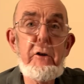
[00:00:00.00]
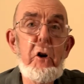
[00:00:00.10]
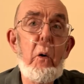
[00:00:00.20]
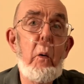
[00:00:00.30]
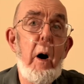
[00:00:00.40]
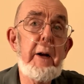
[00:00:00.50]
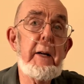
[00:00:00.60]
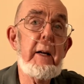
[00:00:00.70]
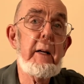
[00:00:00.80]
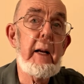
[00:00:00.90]
no
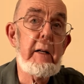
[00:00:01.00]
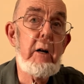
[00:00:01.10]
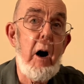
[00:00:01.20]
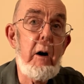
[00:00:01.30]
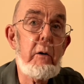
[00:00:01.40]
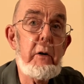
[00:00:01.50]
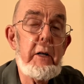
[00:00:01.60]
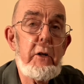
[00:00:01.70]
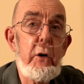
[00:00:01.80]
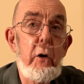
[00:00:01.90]
idea in
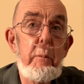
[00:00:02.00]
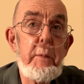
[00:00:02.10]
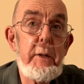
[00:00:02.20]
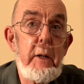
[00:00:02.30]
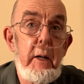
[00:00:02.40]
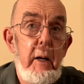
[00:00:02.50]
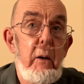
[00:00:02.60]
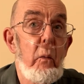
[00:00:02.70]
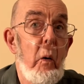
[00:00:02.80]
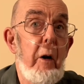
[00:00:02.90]
concrete terms
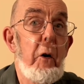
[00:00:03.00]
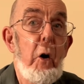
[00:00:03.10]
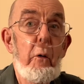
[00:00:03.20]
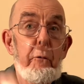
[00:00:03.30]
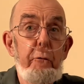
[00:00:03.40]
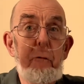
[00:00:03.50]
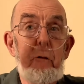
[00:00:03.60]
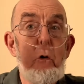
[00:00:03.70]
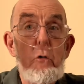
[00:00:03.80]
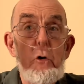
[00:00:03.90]
what her
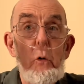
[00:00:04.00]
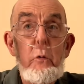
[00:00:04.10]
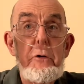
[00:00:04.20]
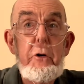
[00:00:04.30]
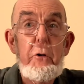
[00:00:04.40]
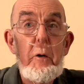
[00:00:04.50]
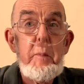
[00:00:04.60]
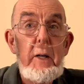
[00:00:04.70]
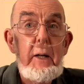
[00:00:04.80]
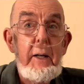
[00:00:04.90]
future was going to
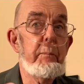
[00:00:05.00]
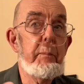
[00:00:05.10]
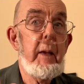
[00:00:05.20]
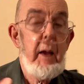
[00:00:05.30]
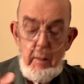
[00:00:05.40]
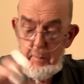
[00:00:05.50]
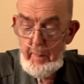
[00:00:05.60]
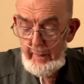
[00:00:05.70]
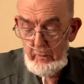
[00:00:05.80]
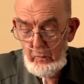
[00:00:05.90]
be.
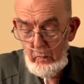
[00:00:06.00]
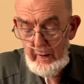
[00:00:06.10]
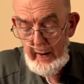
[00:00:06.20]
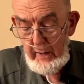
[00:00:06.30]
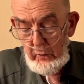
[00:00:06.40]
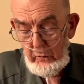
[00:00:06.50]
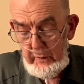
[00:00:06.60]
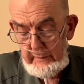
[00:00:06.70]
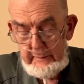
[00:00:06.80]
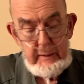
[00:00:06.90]
But when I
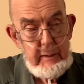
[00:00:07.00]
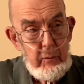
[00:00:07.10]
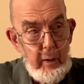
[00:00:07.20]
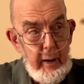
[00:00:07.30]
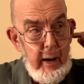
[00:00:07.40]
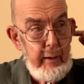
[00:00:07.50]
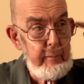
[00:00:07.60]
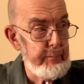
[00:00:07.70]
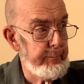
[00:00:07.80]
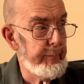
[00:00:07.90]
look, when I,
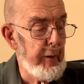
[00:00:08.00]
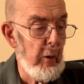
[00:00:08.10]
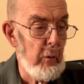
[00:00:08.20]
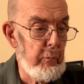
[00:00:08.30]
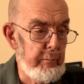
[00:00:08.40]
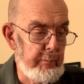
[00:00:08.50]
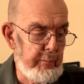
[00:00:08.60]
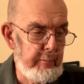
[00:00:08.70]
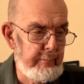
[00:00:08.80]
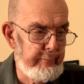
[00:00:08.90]
you know,
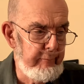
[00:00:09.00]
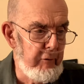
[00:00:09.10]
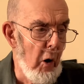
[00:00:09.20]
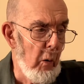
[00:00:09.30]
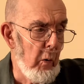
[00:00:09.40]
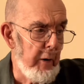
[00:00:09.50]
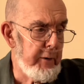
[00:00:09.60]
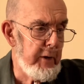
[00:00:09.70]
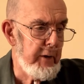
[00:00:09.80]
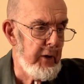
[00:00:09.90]
know what
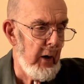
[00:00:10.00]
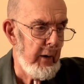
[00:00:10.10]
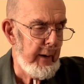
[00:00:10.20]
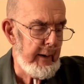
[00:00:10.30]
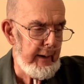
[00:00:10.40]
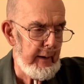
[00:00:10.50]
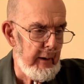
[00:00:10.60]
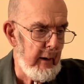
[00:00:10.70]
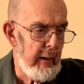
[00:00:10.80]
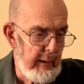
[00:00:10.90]
she's done in
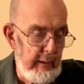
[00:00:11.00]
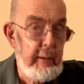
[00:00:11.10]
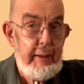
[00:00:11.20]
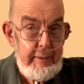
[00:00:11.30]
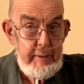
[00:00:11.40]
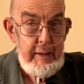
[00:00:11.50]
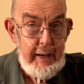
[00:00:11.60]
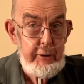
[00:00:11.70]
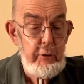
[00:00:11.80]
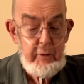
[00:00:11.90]
the
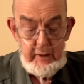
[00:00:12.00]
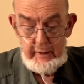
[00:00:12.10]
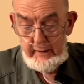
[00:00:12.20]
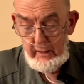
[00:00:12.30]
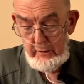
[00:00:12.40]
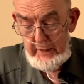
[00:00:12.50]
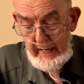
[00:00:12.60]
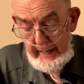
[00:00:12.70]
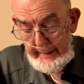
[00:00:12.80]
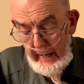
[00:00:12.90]
intervening years,
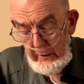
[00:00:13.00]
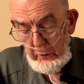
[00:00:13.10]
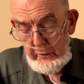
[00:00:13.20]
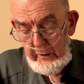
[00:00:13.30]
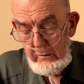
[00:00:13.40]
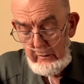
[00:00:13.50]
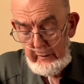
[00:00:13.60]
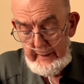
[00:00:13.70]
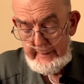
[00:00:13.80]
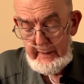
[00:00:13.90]
and I look at your
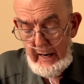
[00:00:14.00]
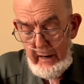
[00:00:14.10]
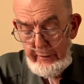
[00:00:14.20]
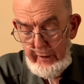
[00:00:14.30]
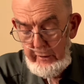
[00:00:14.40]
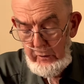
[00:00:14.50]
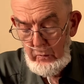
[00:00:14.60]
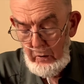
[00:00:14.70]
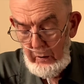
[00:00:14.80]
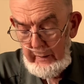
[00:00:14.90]
list, theater
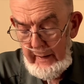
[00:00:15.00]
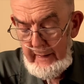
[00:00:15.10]
work,